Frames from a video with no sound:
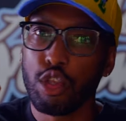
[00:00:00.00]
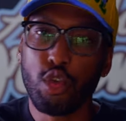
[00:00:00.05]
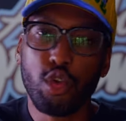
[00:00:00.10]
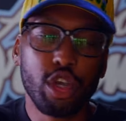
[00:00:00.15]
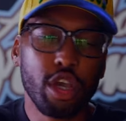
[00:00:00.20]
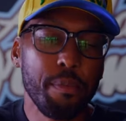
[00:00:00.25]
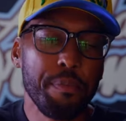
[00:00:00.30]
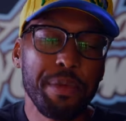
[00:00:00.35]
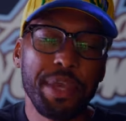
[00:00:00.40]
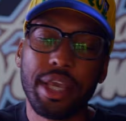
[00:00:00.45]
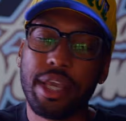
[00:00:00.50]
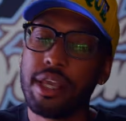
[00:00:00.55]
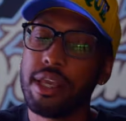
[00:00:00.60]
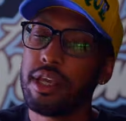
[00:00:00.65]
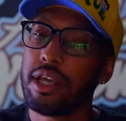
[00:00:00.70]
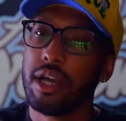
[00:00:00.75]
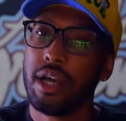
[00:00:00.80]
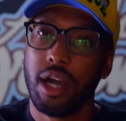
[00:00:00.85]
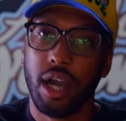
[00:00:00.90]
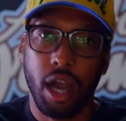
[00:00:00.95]
you could
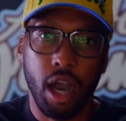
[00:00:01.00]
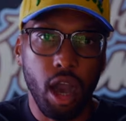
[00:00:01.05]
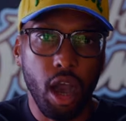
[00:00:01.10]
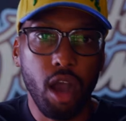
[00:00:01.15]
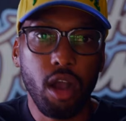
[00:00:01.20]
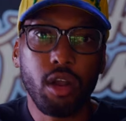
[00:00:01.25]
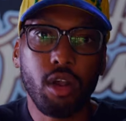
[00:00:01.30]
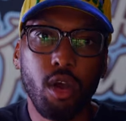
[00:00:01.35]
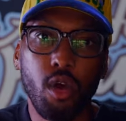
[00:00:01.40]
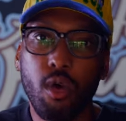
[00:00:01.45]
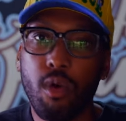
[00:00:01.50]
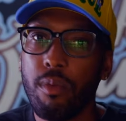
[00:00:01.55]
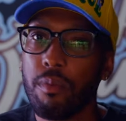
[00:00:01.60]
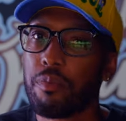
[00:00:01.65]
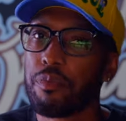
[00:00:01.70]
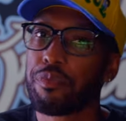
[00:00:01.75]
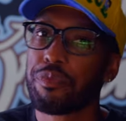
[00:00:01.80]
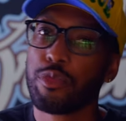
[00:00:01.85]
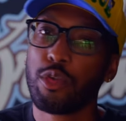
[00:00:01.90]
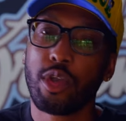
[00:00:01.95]
be an
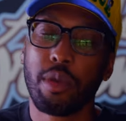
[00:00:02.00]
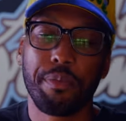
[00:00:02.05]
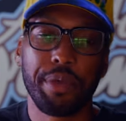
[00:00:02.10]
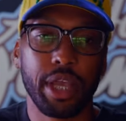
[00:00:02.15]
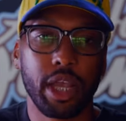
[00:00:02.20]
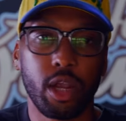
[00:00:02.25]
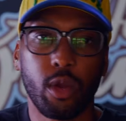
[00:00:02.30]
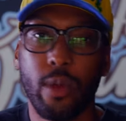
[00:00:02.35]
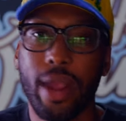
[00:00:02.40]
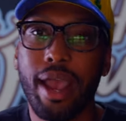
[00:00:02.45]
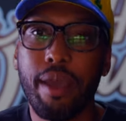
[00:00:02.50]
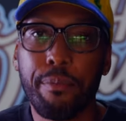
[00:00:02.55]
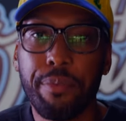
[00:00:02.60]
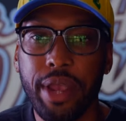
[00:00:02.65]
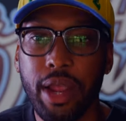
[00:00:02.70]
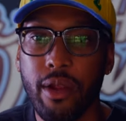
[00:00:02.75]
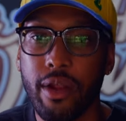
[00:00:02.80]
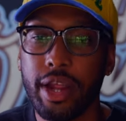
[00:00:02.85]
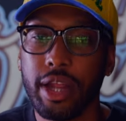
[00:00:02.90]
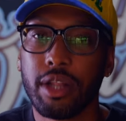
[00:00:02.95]
uncle, you could be a
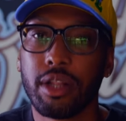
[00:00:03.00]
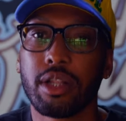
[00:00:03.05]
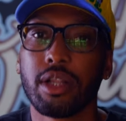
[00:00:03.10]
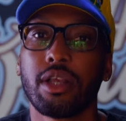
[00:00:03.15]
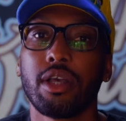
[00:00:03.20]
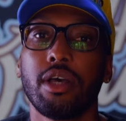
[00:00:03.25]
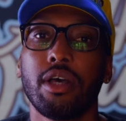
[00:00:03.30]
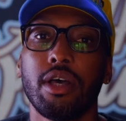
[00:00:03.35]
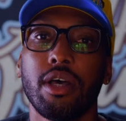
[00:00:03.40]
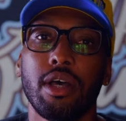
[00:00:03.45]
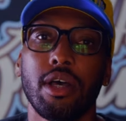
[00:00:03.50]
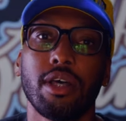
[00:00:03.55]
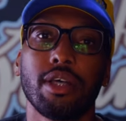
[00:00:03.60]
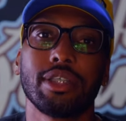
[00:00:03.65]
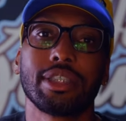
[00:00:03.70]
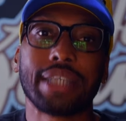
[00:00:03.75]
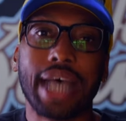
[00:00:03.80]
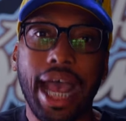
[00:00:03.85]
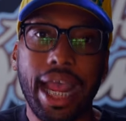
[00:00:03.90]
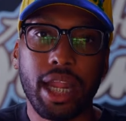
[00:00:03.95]
grandparent,
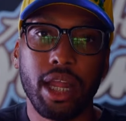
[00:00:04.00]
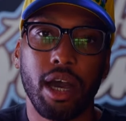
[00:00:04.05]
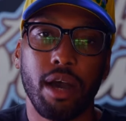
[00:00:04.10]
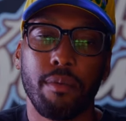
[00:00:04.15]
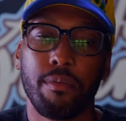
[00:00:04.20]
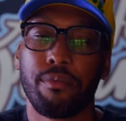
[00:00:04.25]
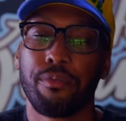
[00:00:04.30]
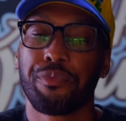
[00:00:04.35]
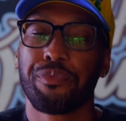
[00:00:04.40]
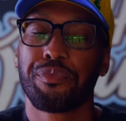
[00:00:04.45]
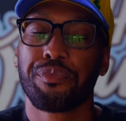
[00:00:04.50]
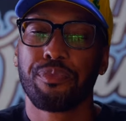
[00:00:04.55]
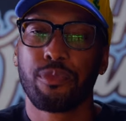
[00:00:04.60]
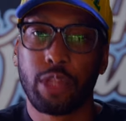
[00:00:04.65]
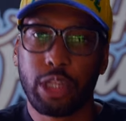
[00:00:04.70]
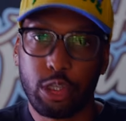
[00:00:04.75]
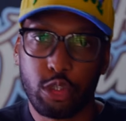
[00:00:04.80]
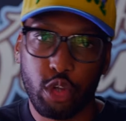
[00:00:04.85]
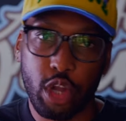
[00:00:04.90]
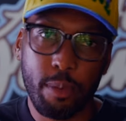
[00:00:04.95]
sign up,
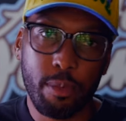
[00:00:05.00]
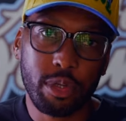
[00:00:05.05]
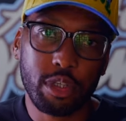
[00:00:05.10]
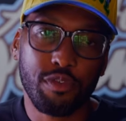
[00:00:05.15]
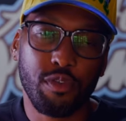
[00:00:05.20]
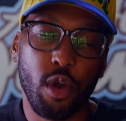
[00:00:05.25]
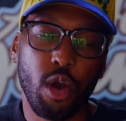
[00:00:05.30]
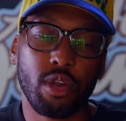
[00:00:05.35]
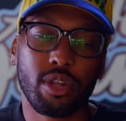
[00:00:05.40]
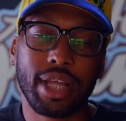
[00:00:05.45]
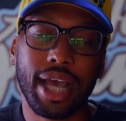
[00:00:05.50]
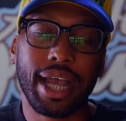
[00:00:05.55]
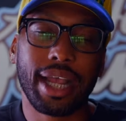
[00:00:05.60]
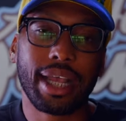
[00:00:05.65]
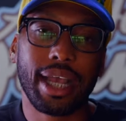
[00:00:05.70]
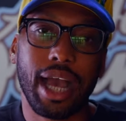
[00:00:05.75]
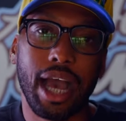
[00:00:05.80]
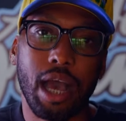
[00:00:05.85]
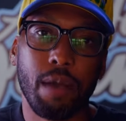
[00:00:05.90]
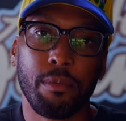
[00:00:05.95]

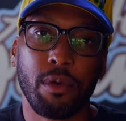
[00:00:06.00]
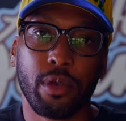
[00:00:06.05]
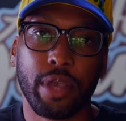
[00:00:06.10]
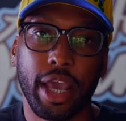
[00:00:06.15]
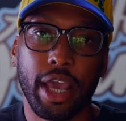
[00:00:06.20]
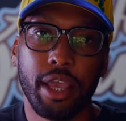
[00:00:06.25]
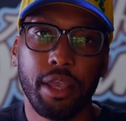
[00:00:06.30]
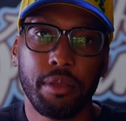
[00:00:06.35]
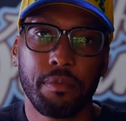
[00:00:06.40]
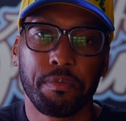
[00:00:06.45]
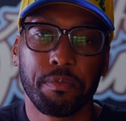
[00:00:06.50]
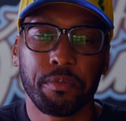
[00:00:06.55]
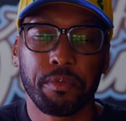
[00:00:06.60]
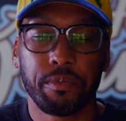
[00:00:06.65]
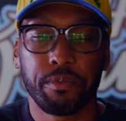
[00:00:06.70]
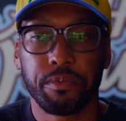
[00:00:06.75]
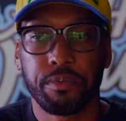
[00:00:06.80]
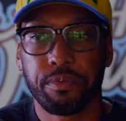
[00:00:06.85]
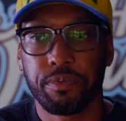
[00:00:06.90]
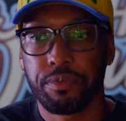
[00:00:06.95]
dreamersvault.com, okay?
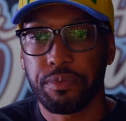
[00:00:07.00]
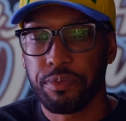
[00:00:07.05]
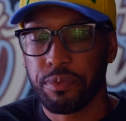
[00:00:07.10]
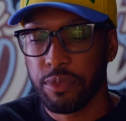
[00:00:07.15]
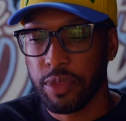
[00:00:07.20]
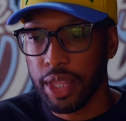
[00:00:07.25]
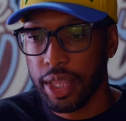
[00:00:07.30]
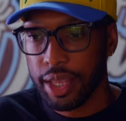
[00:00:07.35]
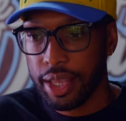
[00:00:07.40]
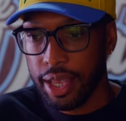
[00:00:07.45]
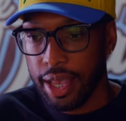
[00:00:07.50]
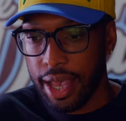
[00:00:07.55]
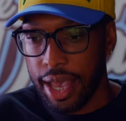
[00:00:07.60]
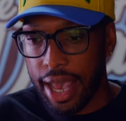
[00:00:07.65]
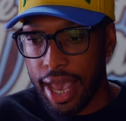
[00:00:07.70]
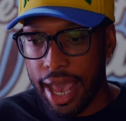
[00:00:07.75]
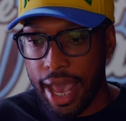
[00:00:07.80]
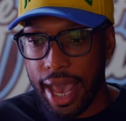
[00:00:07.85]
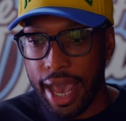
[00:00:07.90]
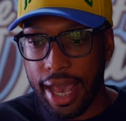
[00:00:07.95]

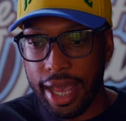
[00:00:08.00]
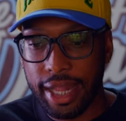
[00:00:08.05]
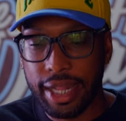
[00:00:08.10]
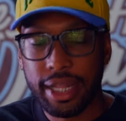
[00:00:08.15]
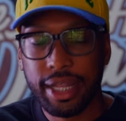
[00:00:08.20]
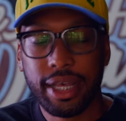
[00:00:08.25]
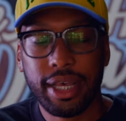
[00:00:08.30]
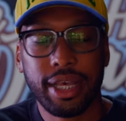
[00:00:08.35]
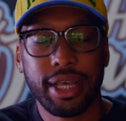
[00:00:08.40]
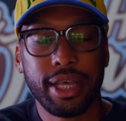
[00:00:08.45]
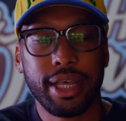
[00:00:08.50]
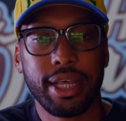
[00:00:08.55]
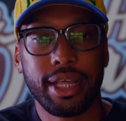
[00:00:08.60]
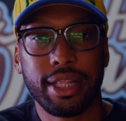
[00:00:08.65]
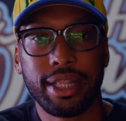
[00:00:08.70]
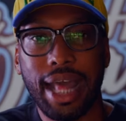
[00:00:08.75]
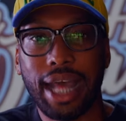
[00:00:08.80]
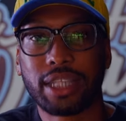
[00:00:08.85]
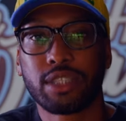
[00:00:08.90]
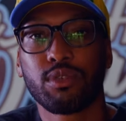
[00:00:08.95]
And
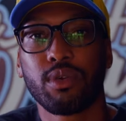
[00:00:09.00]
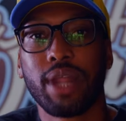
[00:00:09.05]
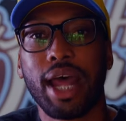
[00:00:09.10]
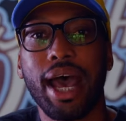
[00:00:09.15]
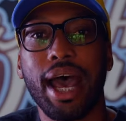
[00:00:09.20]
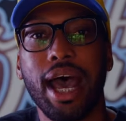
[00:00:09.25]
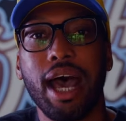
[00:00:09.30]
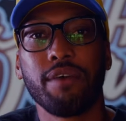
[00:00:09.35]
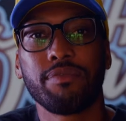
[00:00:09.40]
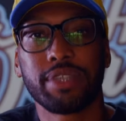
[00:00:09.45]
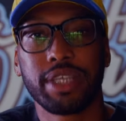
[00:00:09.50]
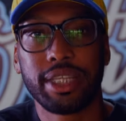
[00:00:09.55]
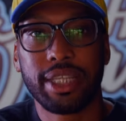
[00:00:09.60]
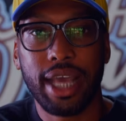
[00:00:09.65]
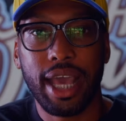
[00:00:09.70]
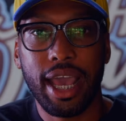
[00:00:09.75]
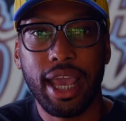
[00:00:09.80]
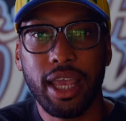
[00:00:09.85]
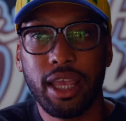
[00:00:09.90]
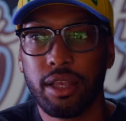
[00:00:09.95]
that's what I have
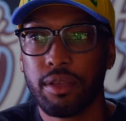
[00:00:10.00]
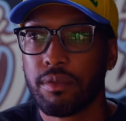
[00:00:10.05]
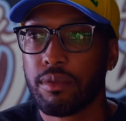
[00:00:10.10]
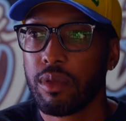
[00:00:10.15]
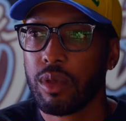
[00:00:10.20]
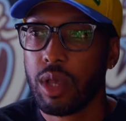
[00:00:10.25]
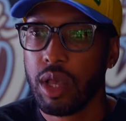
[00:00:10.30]
today,